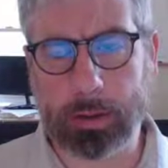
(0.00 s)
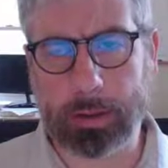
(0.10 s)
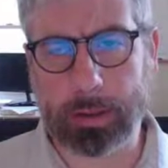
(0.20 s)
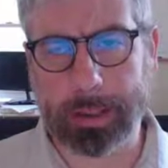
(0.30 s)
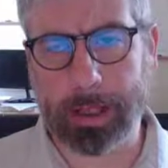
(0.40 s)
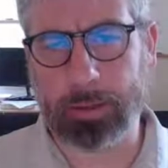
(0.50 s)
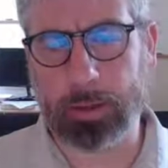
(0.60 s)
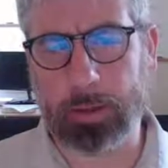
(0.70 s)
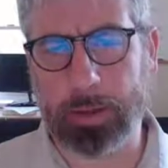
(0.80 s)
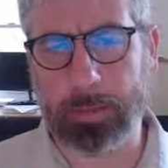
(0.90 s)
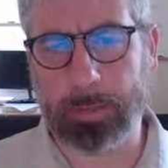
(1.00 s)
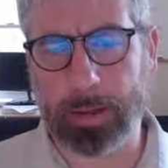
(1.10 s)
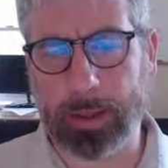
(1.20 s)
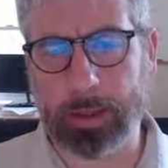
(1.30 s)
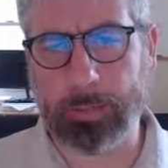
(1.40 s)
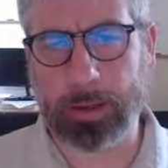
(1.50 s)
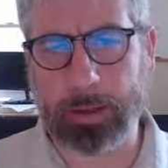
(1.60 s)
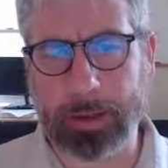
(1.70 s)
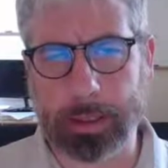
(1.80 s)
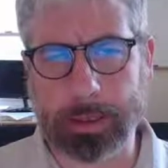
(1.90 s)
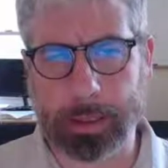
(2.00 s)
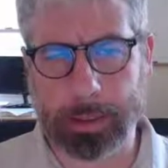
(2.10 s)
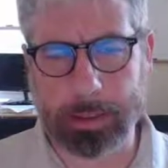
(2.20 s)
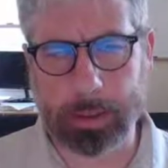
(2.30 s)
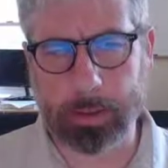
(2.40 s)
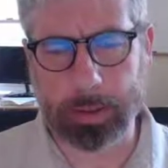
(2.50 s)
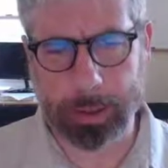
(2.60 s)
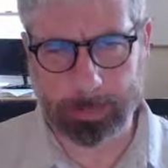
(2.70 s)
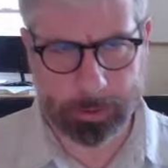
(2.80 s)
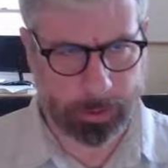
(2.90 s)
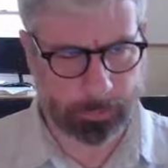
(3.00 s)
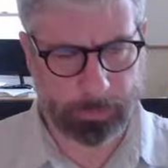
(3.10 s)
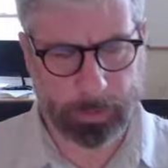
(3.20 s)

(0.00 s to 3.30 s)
download that we made of the Linux ISO, the image of